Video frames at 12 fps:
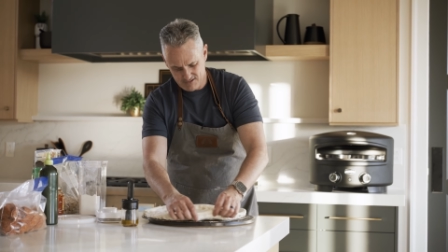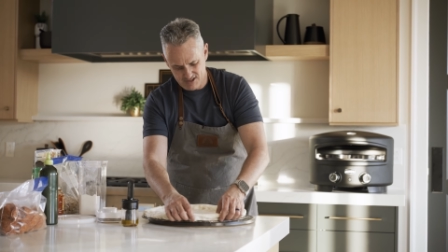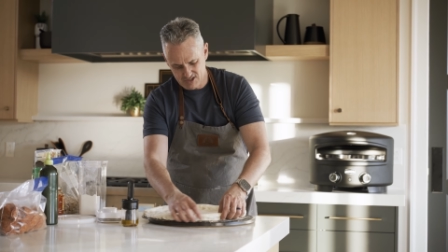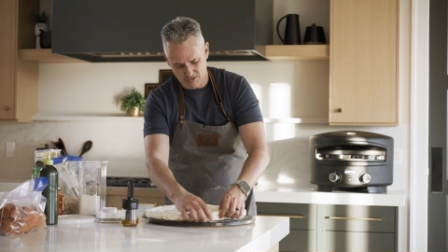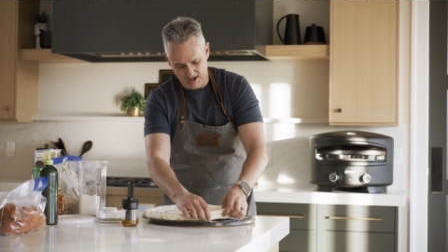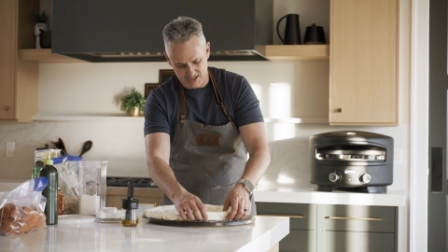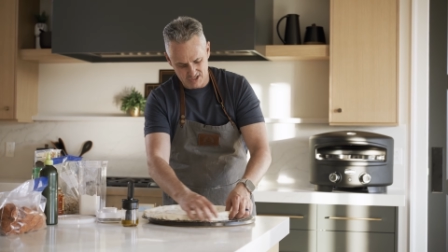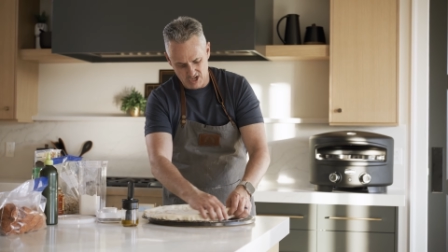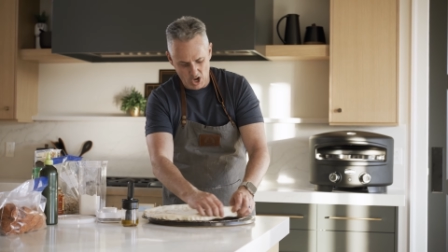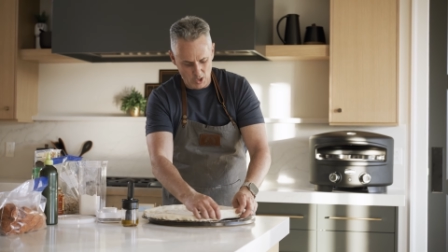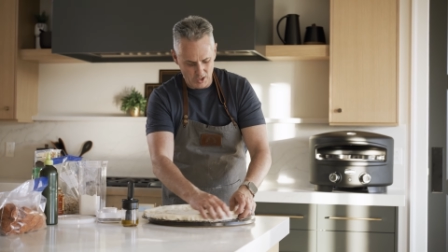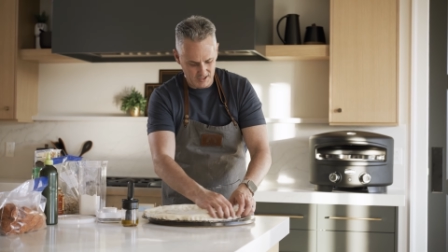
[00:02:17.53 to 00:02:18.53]
stretch
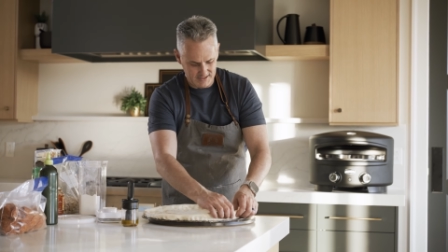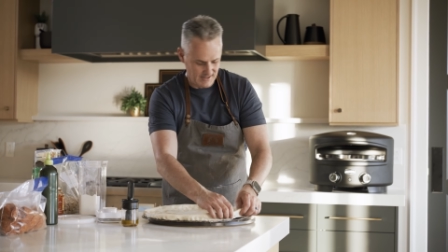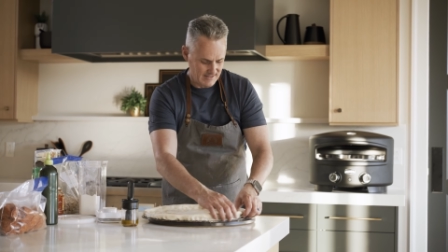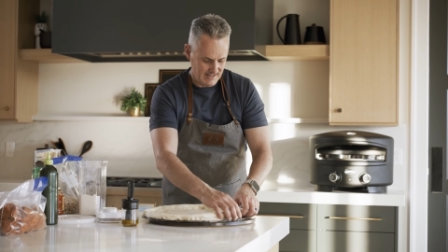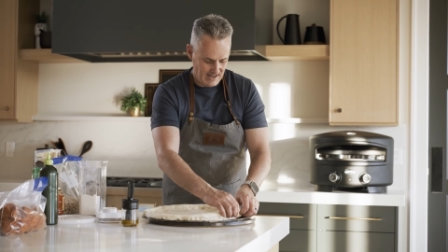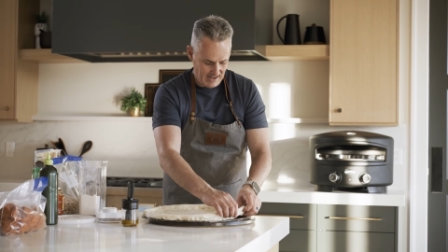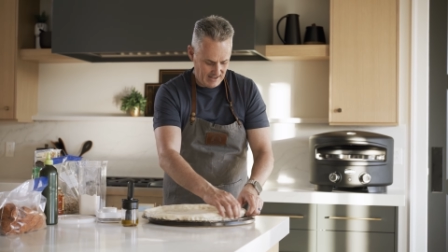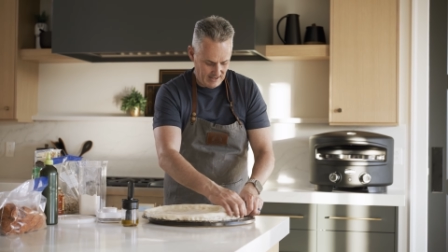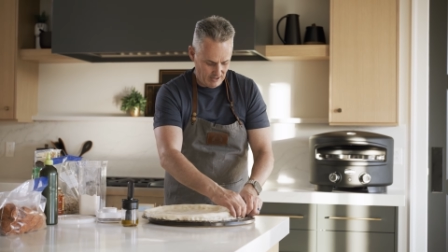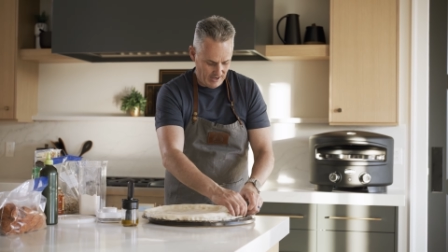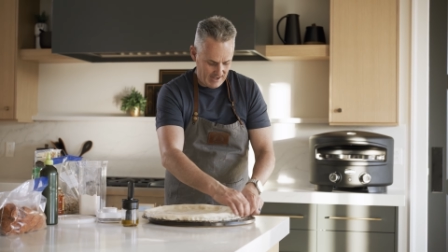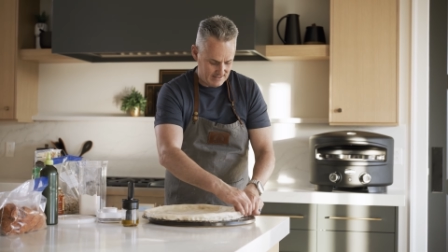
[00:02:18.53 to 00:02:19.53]
dough to
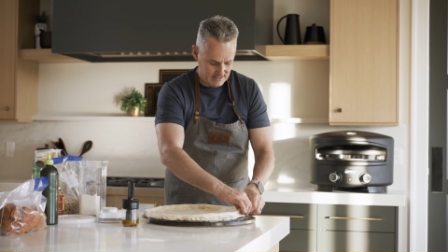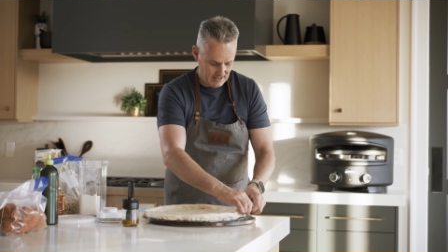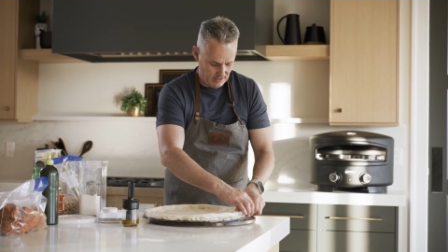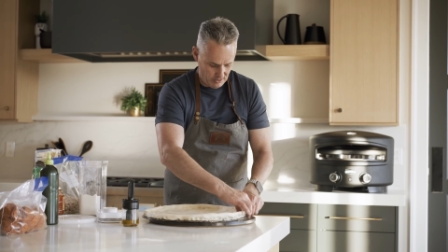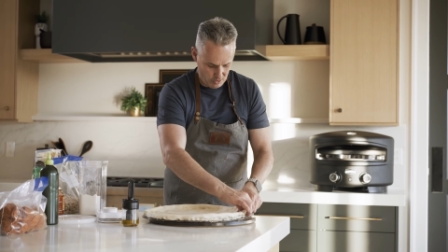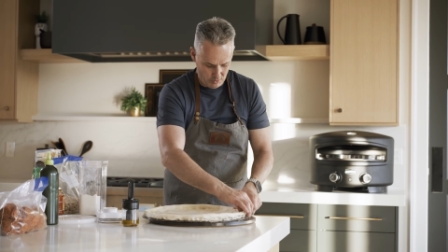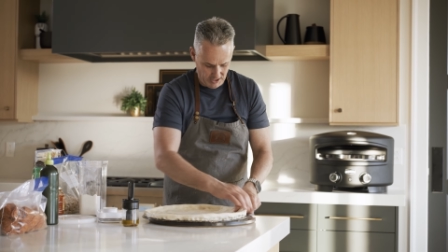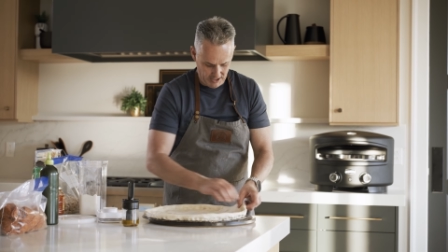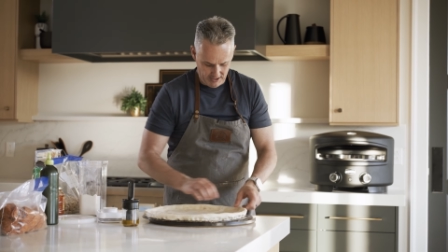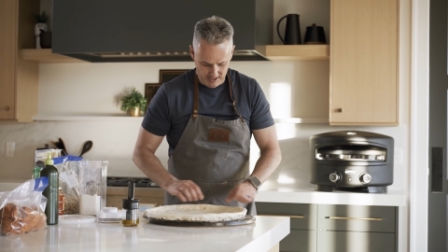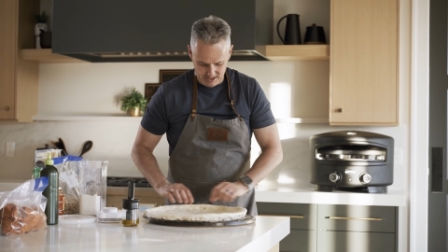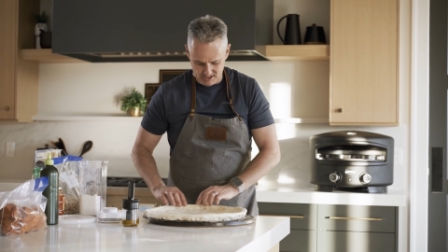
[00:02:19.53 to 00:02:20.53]
16 or 18 or
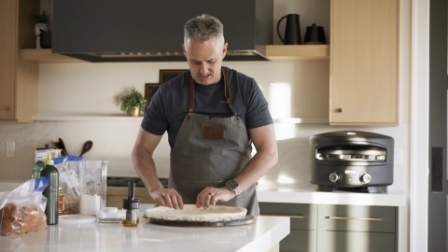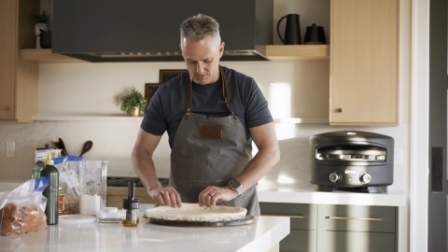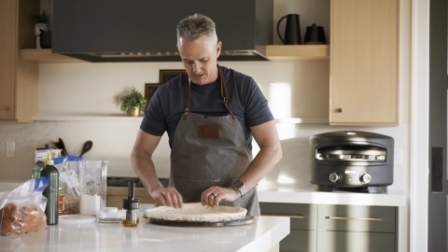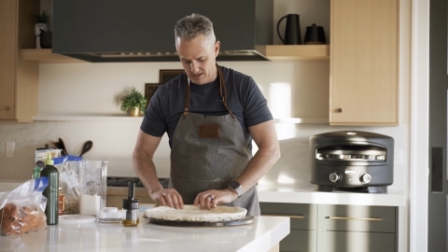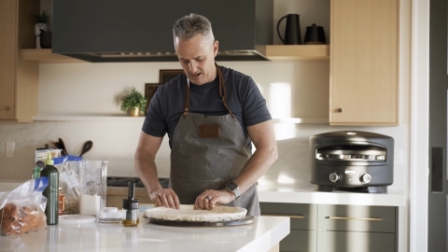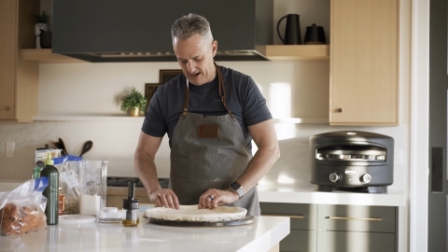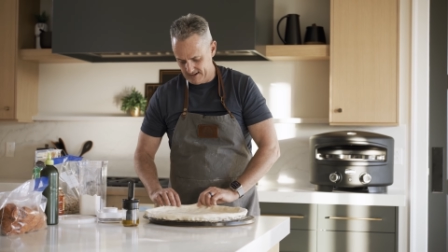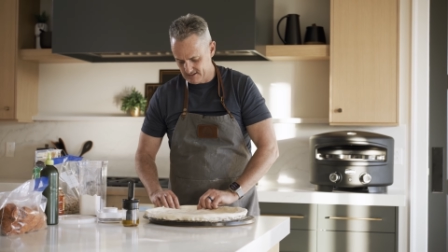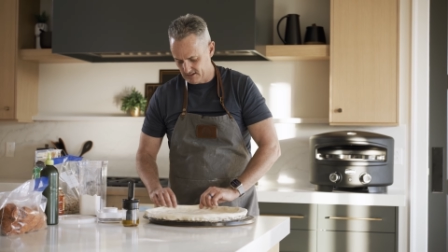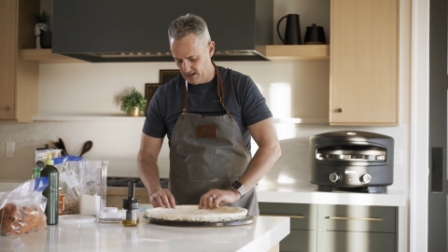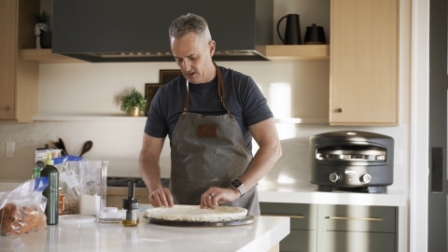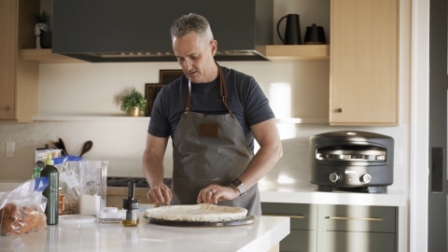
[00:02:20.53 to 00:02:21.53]
20 inches with their
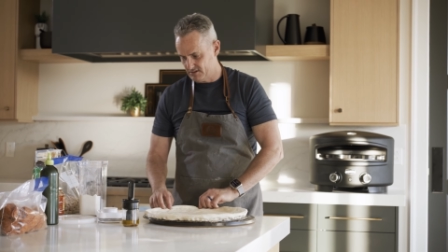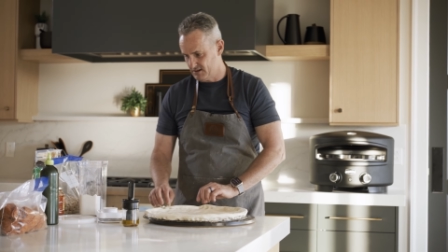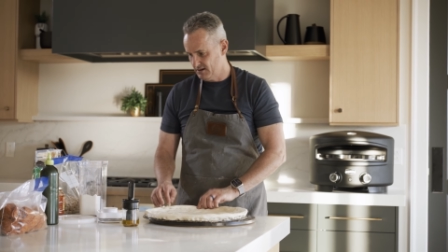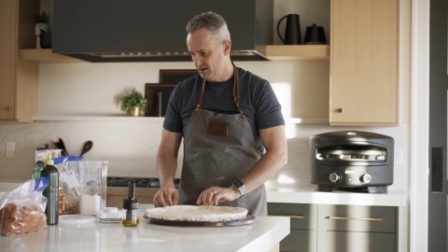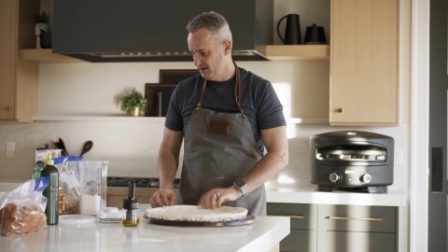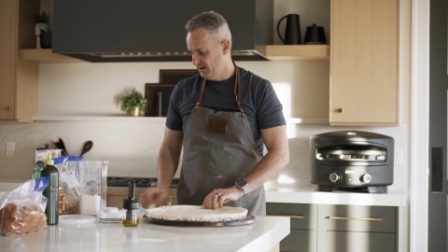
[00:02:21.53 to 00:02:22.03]
eyes closed.